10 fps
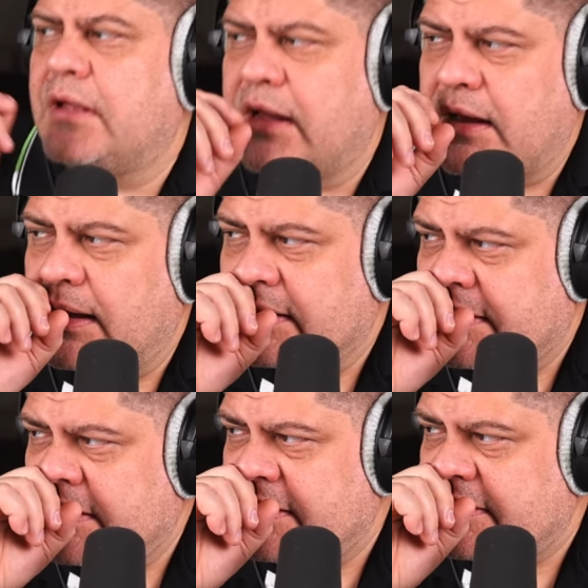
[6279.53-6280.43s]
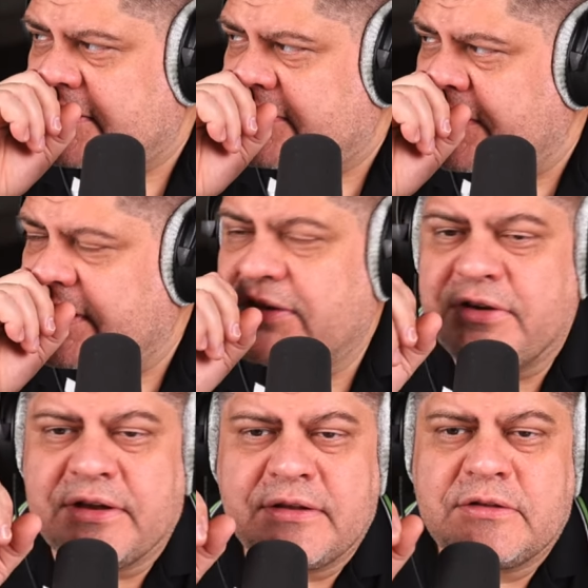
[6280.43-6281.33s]
Uh, he is
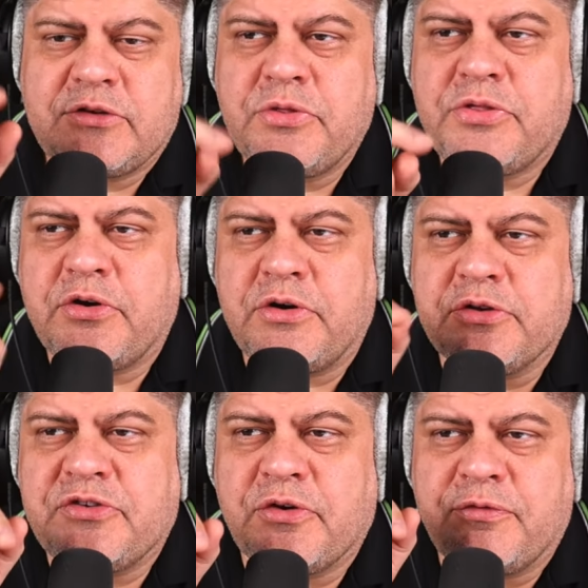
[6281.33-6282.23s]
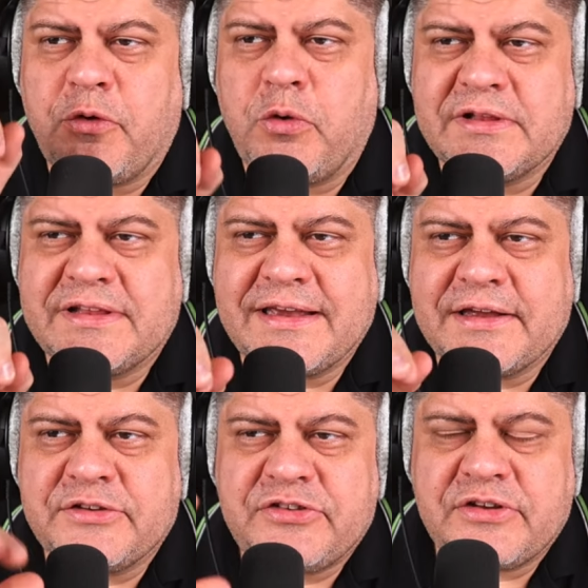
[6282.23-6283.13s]
forgiving two thirds of all
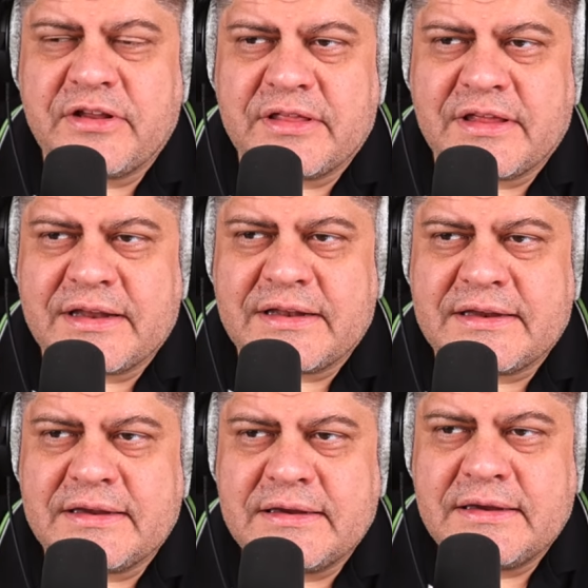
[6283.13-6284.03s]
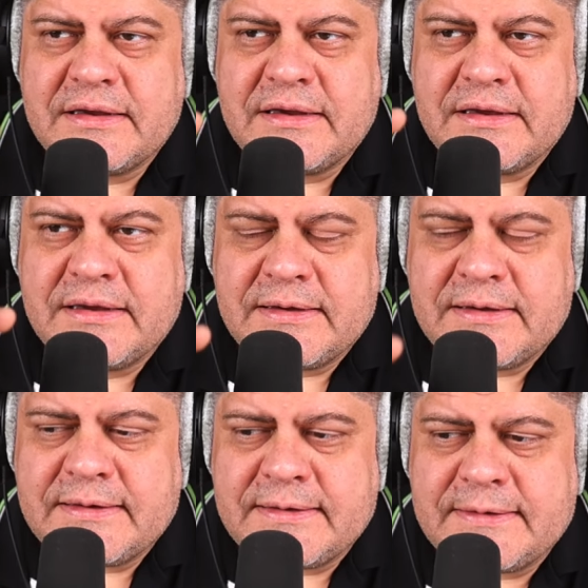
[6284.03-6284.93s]
debts that
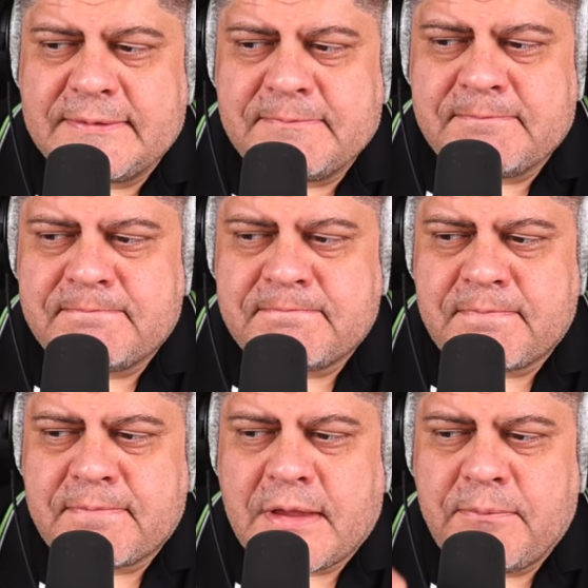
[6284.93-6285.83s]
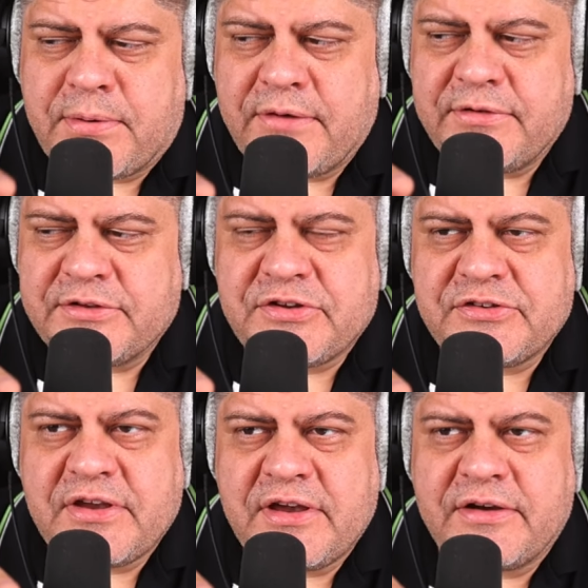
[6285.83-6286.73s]
um,
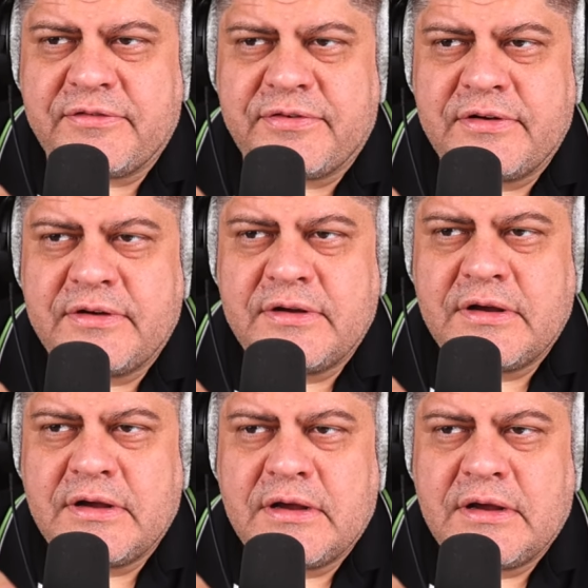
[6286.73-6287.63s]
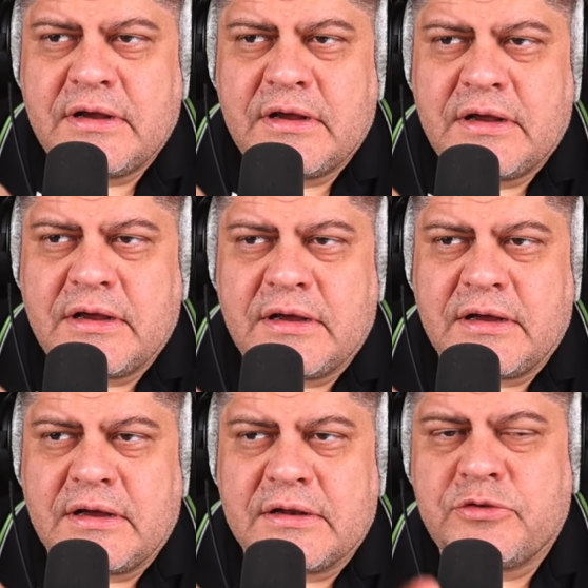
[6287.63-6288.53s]
provinces have
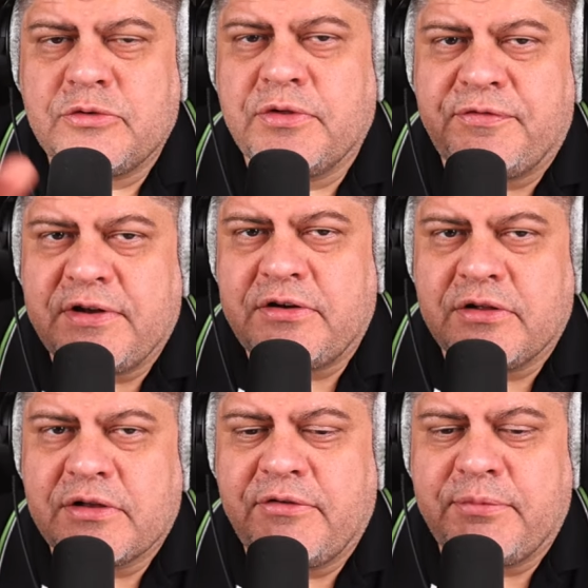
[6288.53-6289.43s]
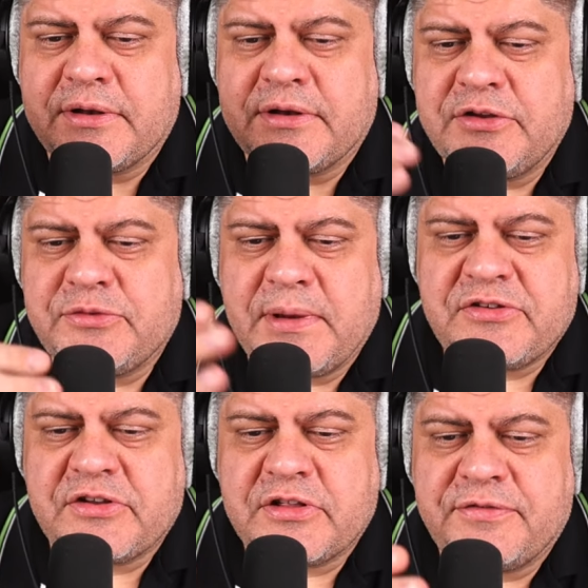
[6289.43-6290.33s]
uh, to the federal government. He's
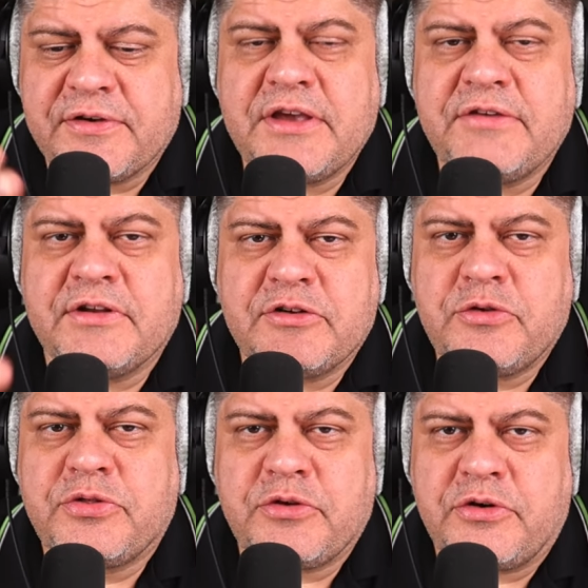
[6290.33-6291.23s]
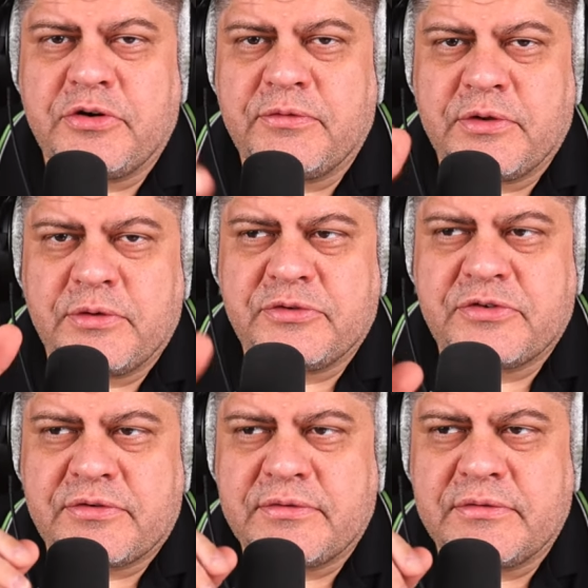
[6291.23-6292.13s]
basically forgiving two thirds of
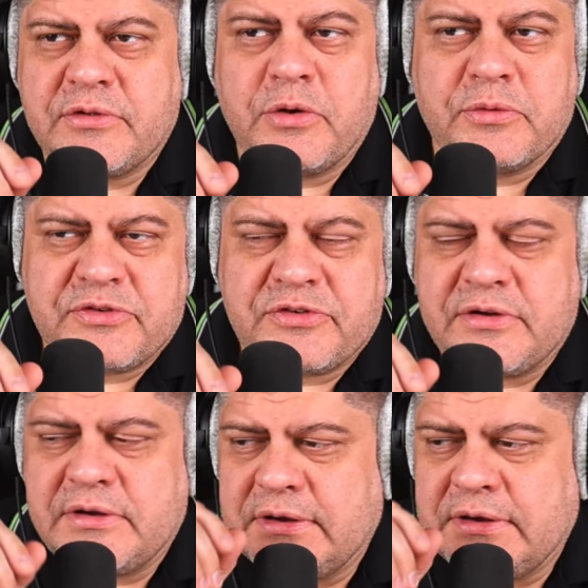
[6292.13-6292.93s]
those loans.